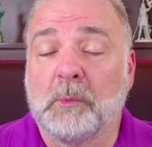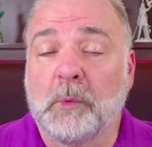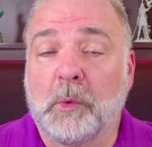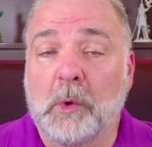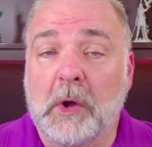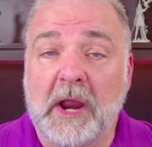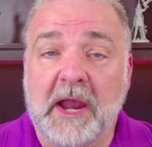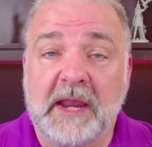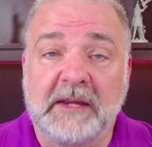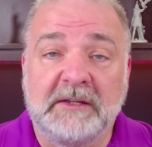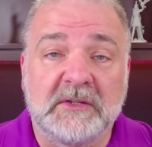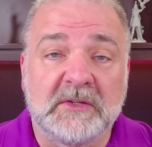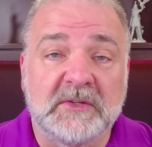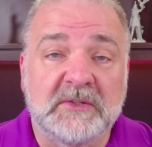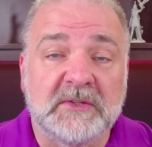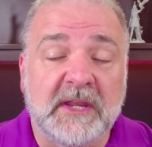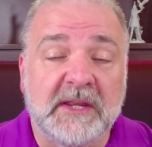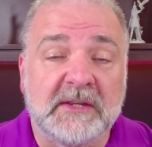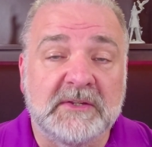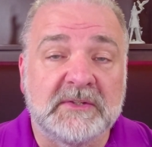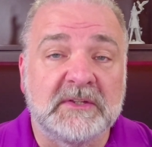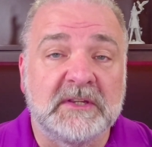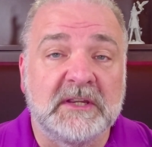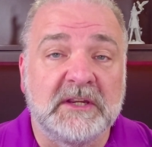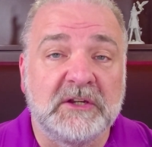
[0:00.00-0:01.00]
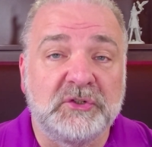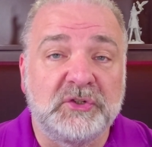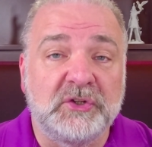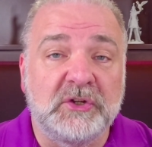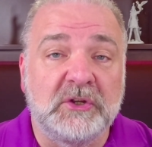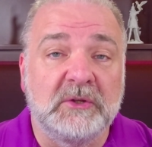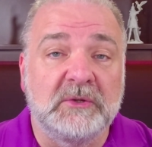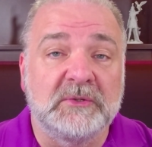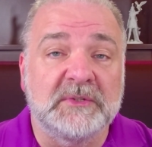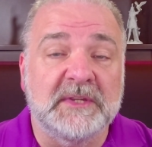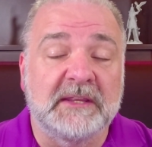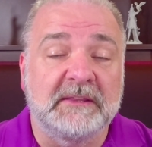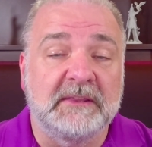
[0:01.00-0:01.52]
where I discuss
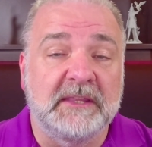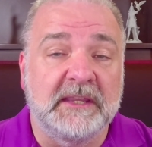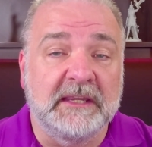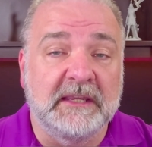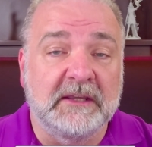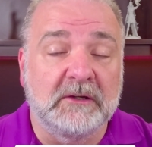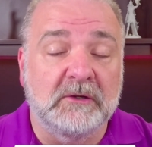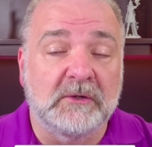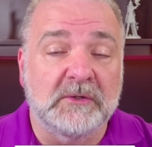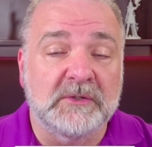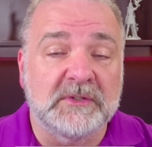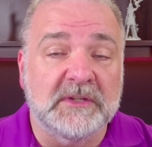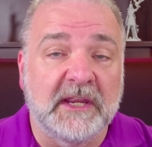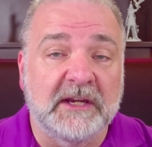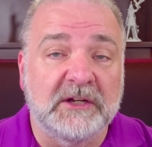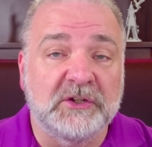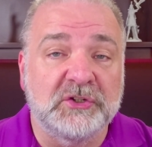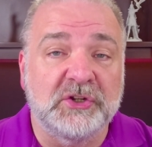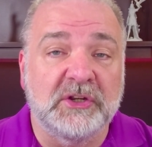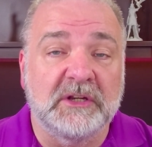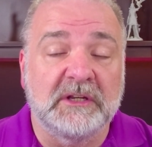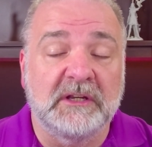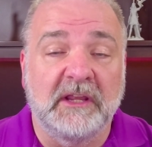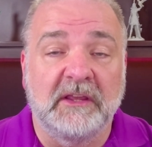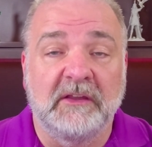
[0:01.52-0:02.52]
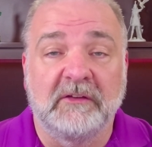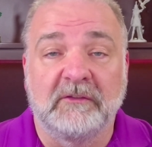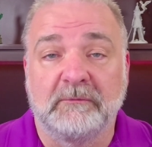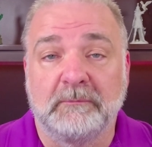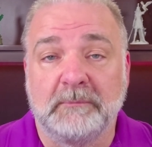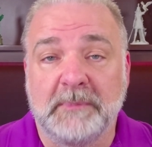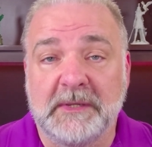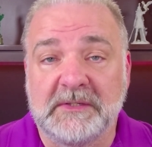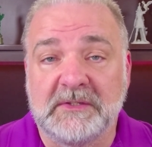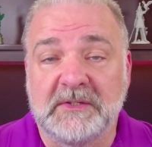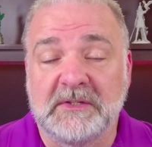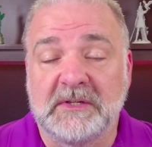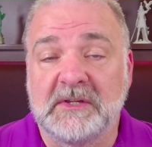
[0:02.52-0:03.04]
issues at the intersection of
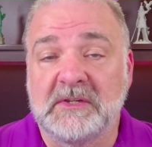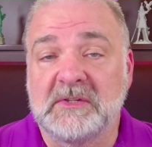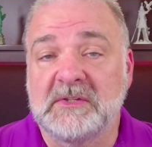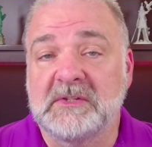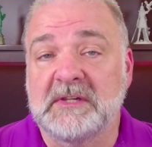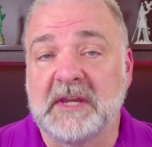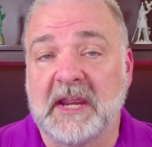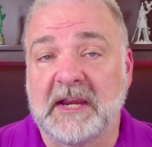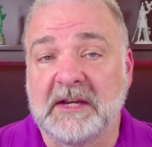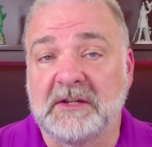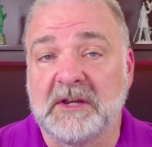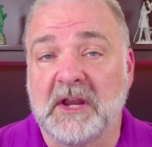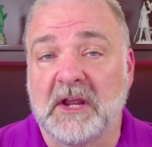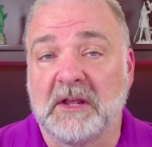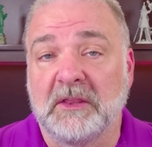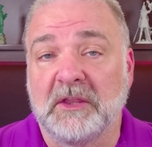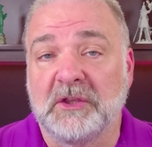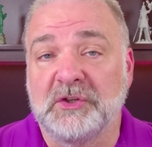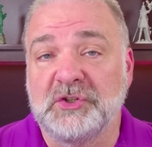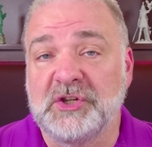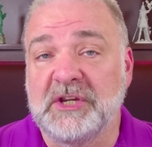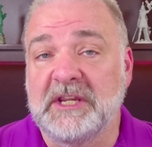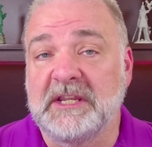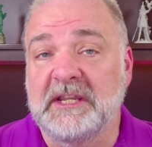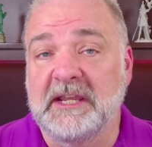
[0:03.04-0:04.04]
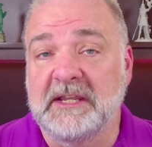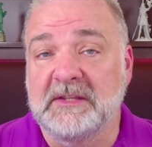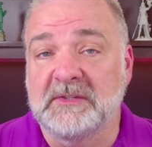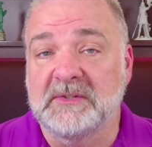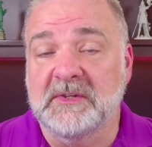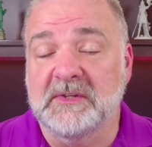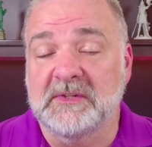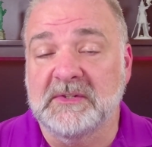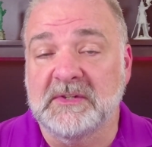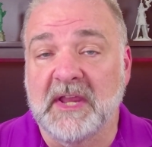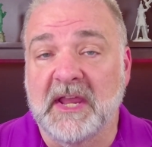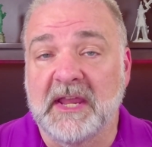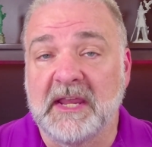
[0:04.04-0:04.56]
business, technology, and
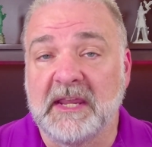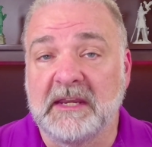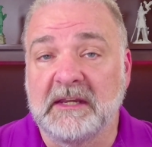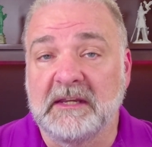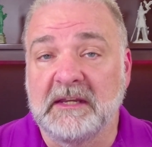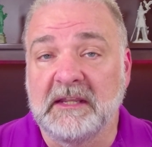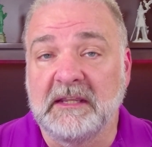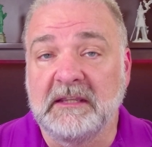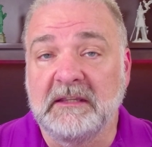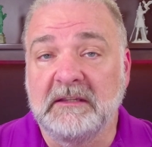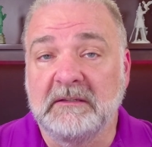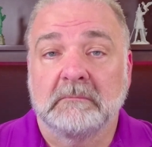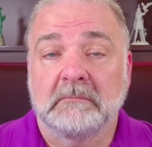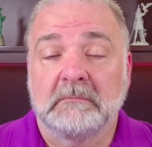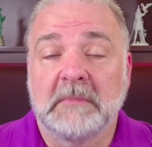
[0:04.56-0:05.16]
society.